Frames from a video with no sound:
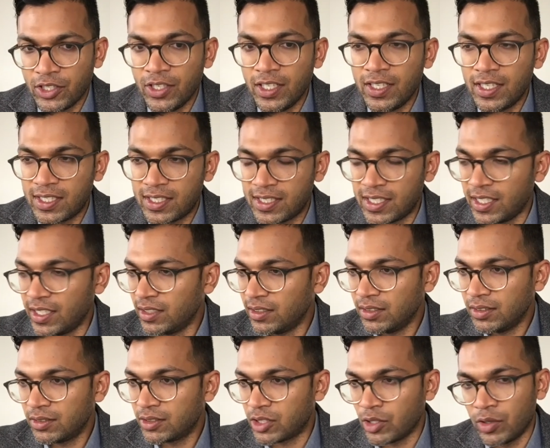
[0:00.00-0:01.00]
You need the
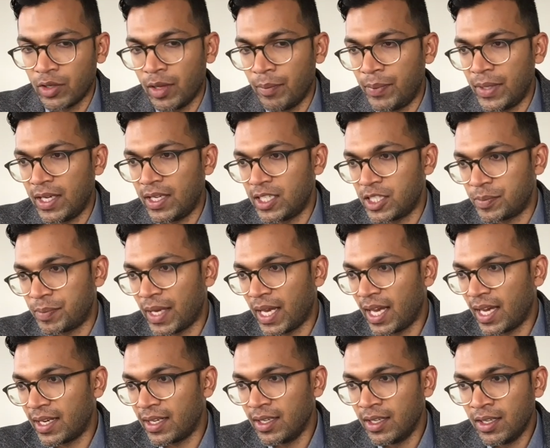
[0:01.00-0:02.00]
seal, so a beard is
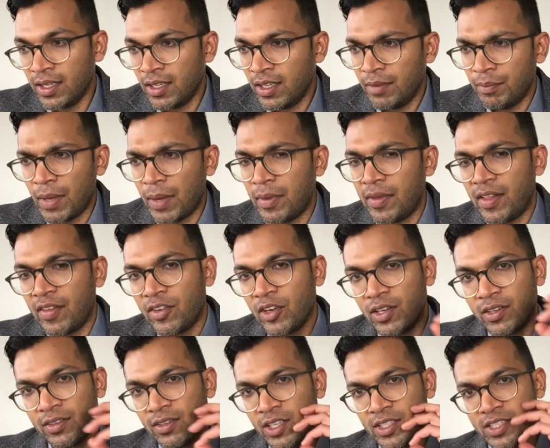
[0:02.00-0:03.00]
bad. Maybe they've
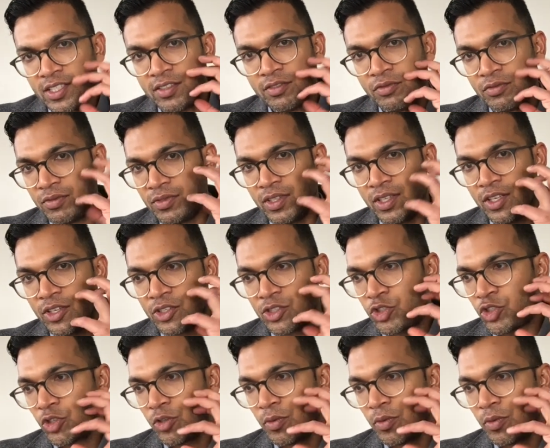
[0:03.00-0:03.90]
got lots of, you know,